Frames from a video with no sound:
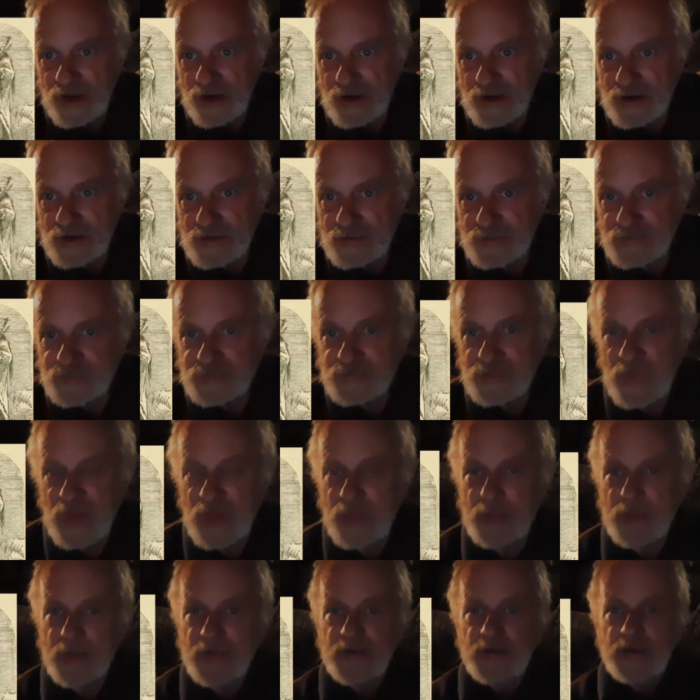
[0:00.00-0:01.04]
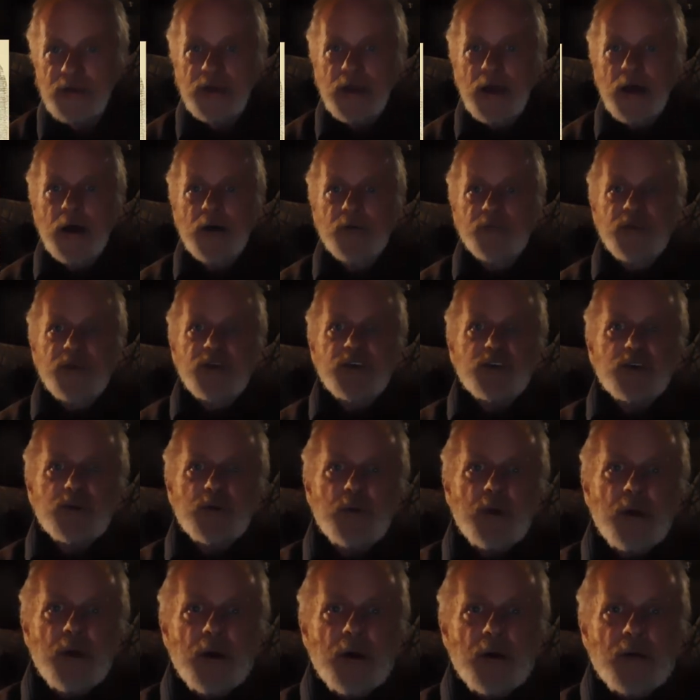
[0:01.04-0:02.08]
Um, of this
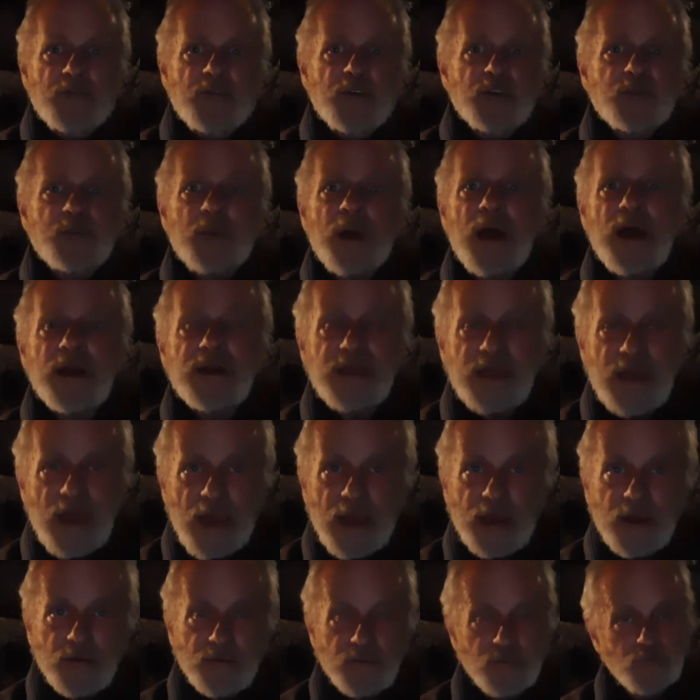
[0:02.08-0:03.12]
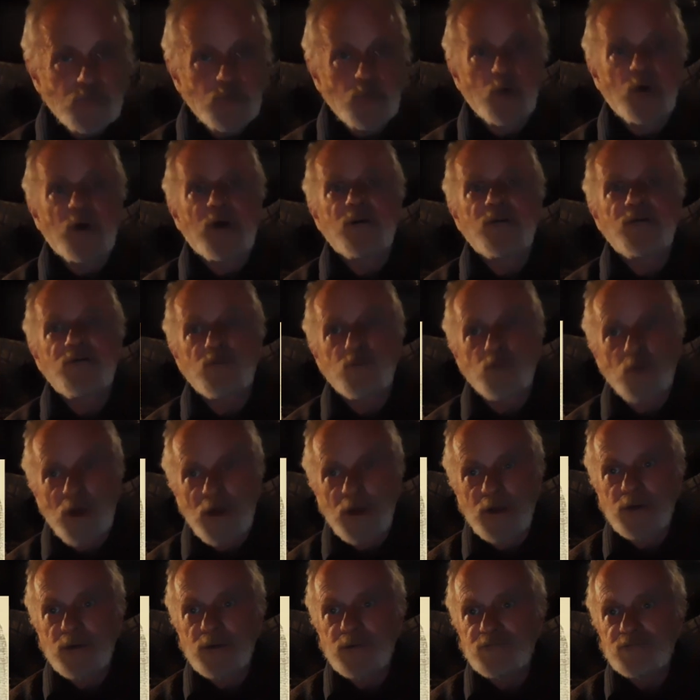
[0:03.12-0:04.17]
of this Pontiac, you have
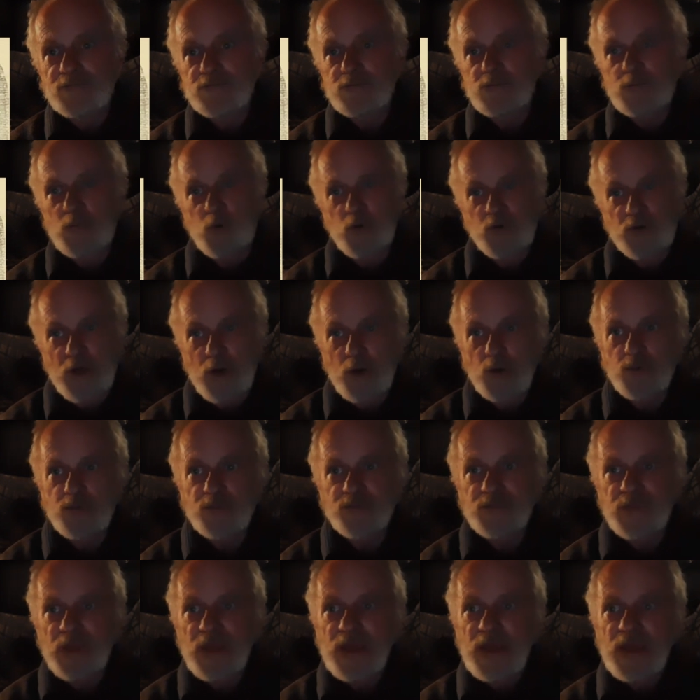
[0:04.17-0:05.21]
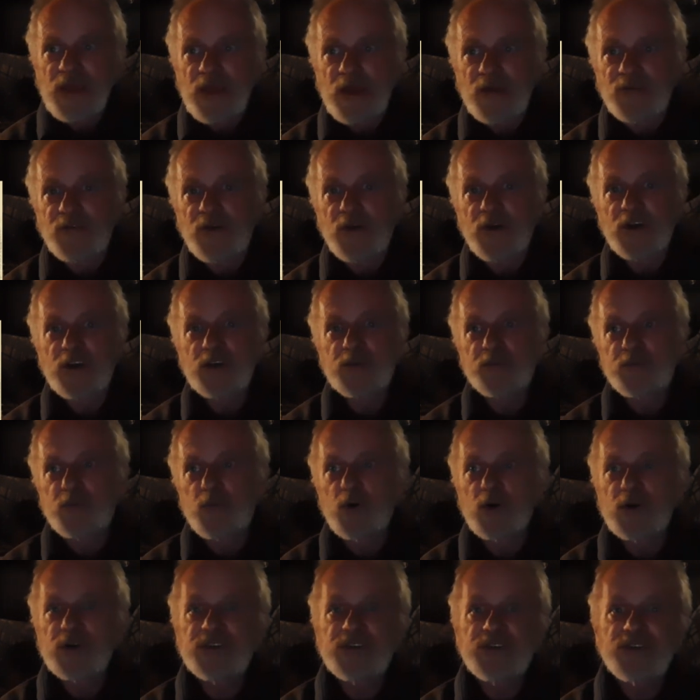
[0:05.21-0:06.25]
read, no doubt, in various
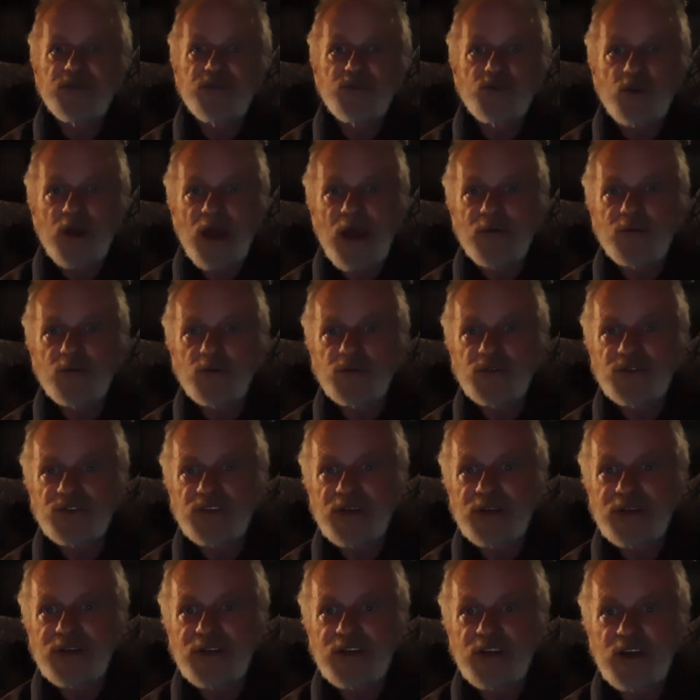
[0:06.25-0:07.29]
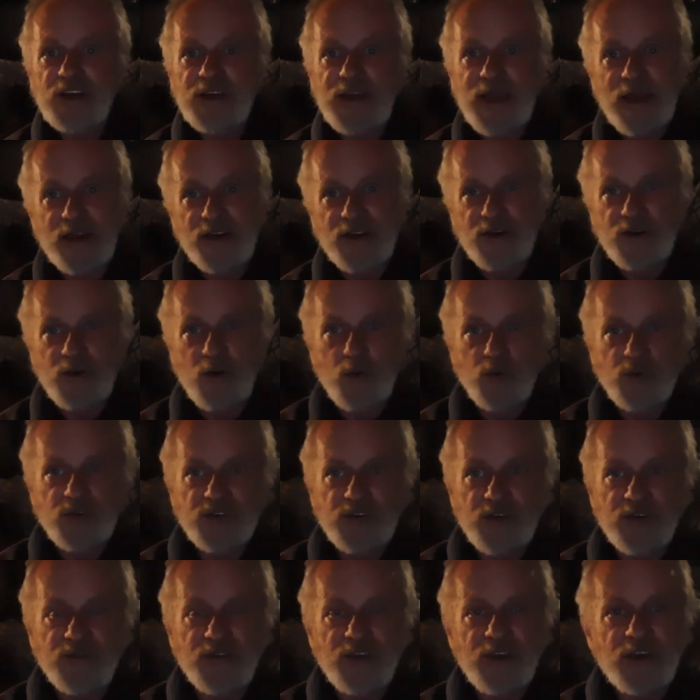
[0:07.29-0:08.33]
books of travels and
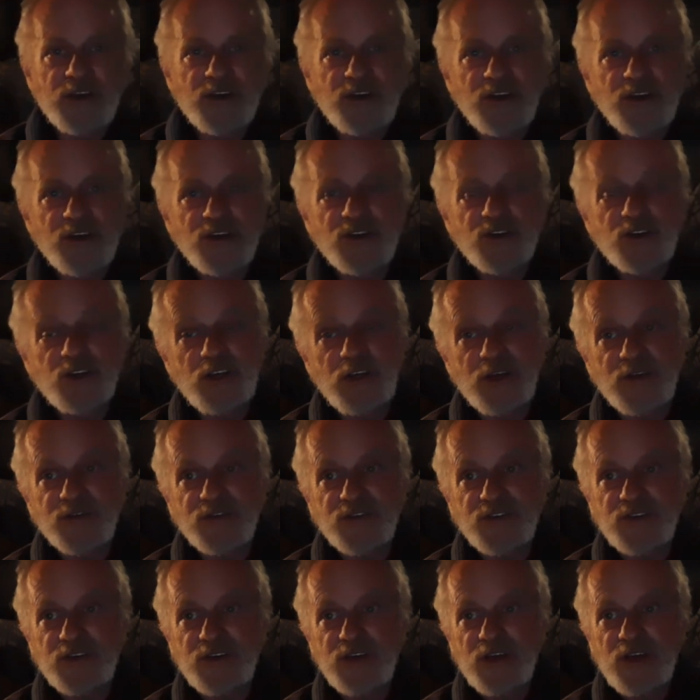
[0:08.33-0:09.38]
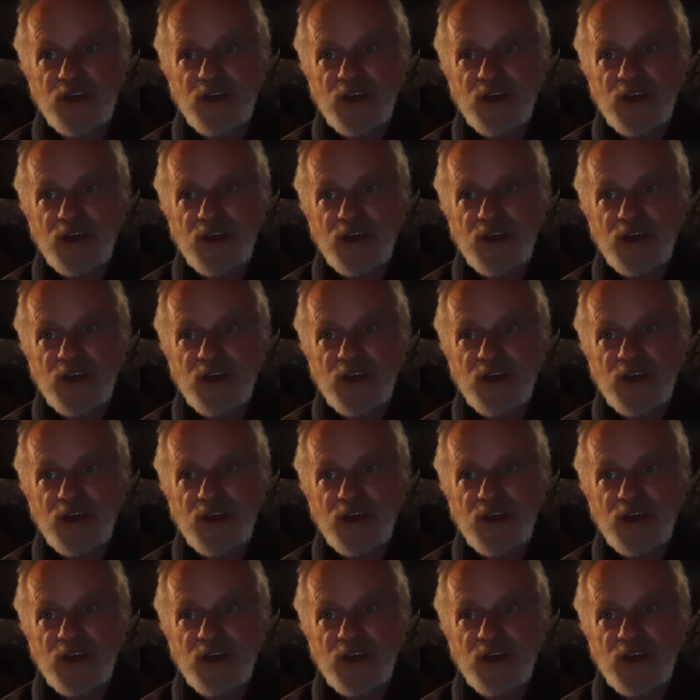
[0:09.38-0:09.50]
anecdotes of Indian chiefs.